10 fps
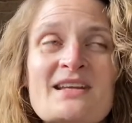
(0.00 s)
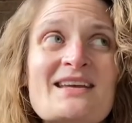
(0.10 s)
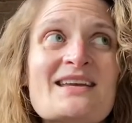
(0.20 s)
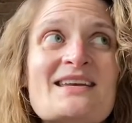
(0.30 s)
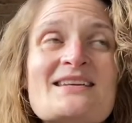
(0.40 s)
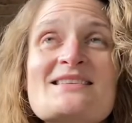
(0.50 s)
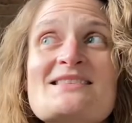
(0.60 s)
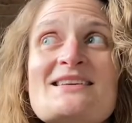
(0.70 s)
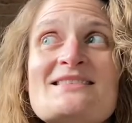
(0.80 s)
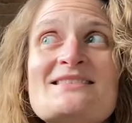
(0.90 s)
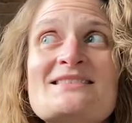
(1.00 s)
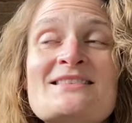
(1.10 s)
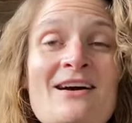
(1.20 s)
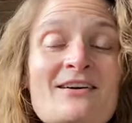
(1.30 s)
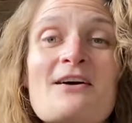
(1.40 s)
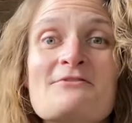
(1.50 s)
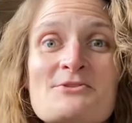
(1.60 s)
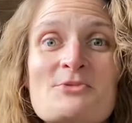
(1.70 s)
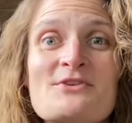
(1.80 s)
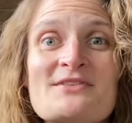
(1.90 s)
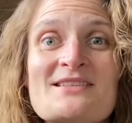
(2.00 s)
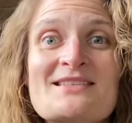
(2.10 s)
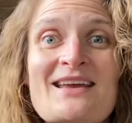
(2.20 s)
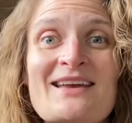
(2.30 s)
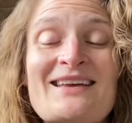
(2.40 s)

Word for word: It is not comfortable to say,